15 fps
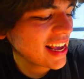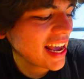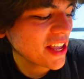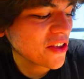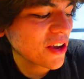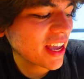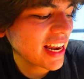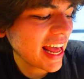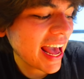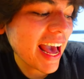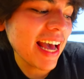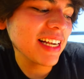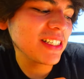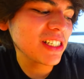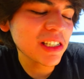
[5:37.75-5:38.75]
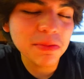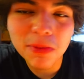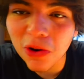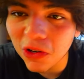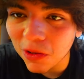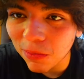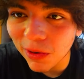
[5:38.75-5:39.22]
and you can add
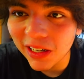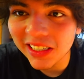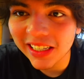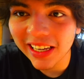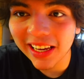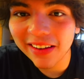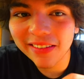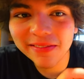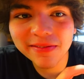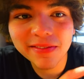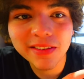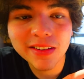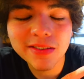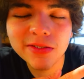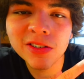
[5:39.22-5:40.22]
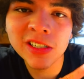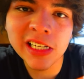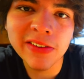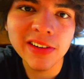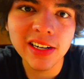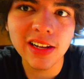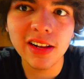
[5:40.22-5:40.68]
smoked brisket for
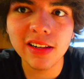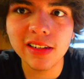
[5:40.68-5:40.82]
$7.